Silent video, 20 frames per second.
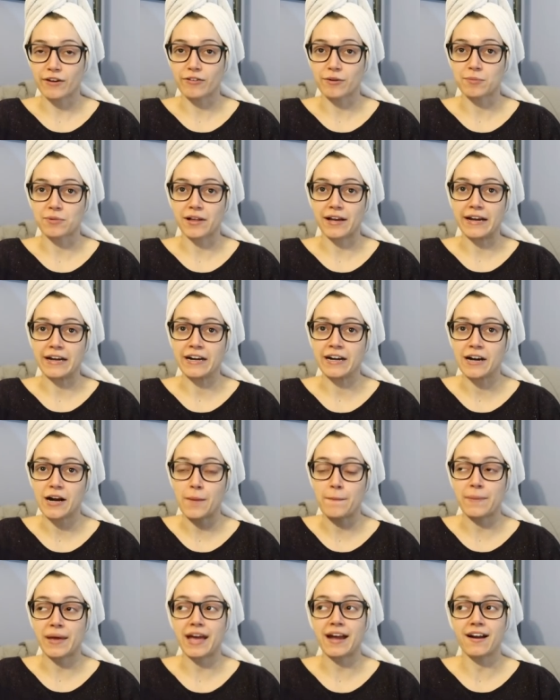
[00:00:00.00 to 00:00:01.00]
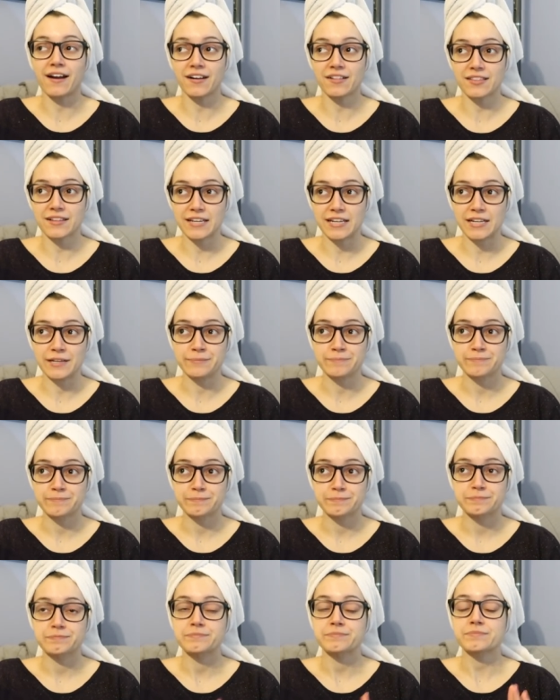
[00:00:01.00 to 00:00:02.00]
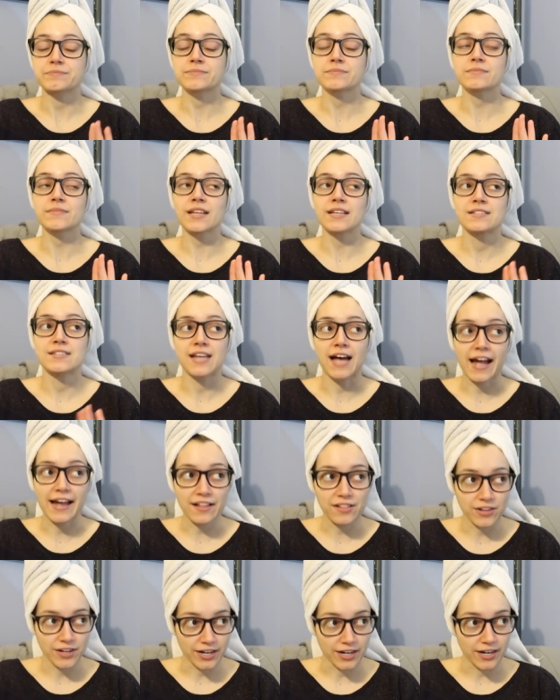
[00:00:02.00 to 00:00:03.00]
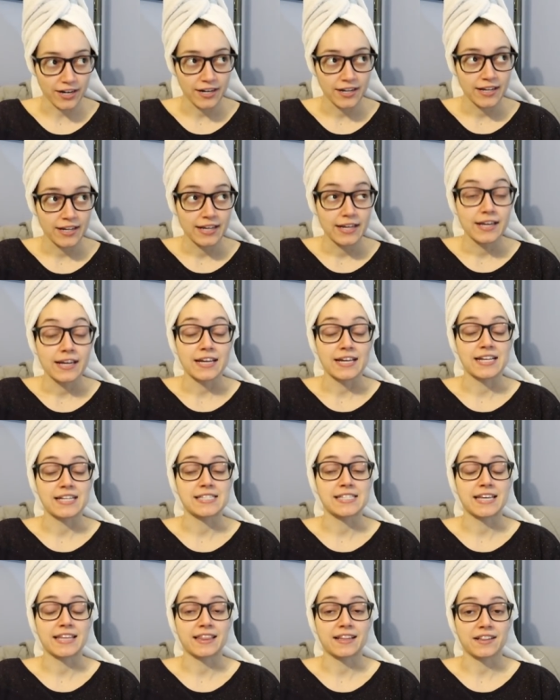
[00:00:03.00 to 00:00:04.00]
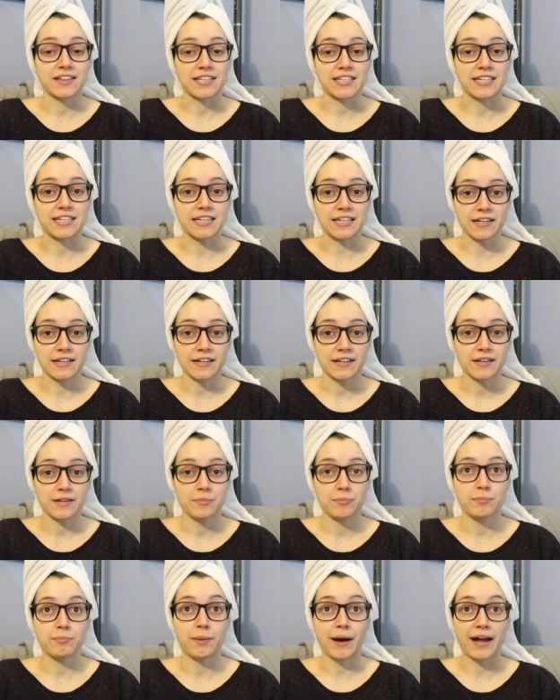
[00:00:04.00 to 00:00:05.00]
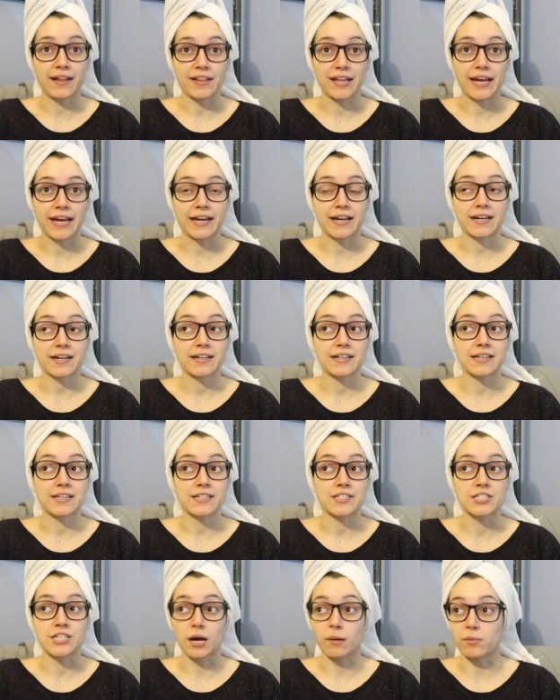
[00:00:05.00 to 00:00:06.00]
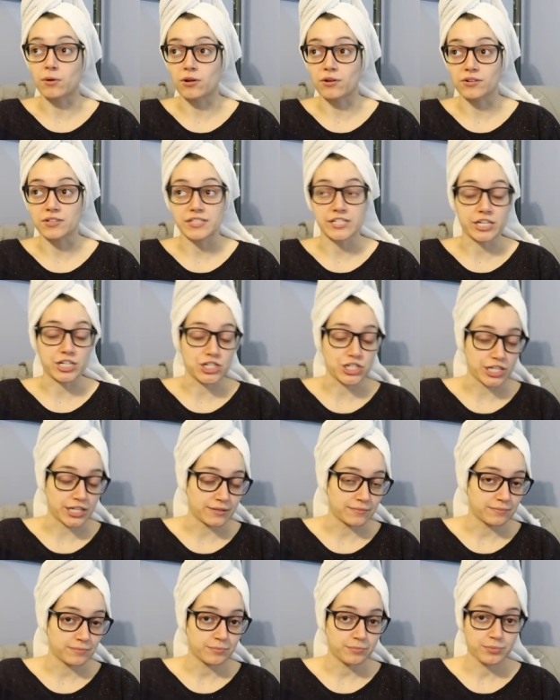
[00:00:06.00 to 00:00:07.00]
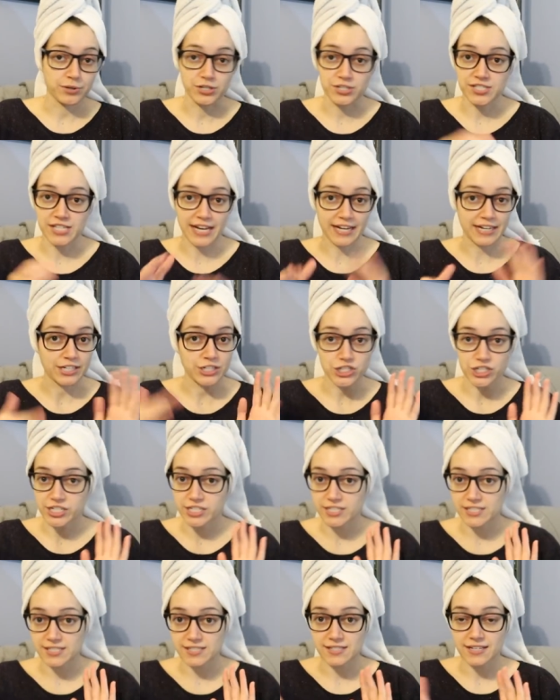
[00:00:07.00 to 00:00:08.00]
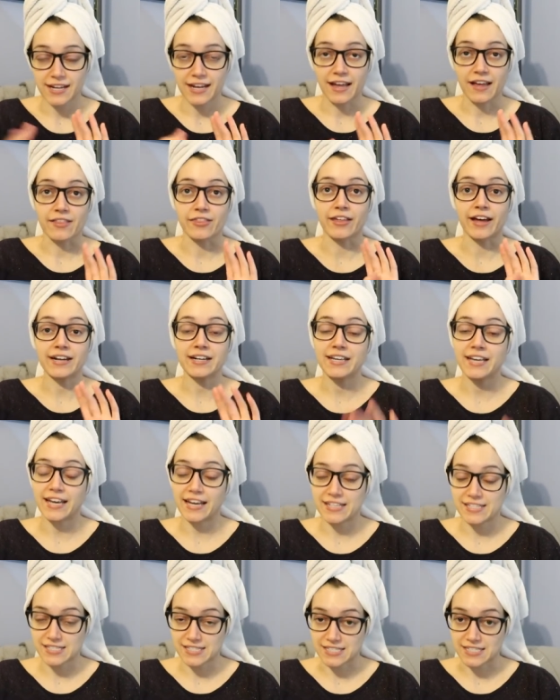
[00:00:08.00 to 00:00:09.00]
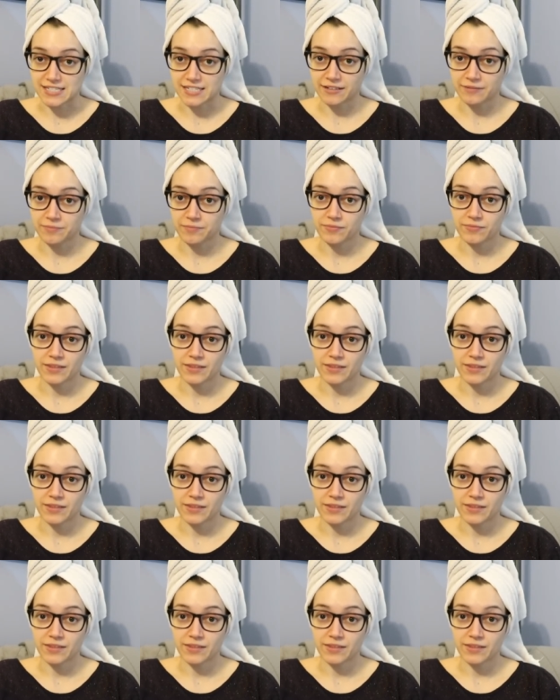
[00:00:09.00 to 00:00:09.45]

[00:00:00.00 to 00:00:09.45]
Favorite Player? Apparently Tyler is in the lead by like double-digit percentages, then Kaycee,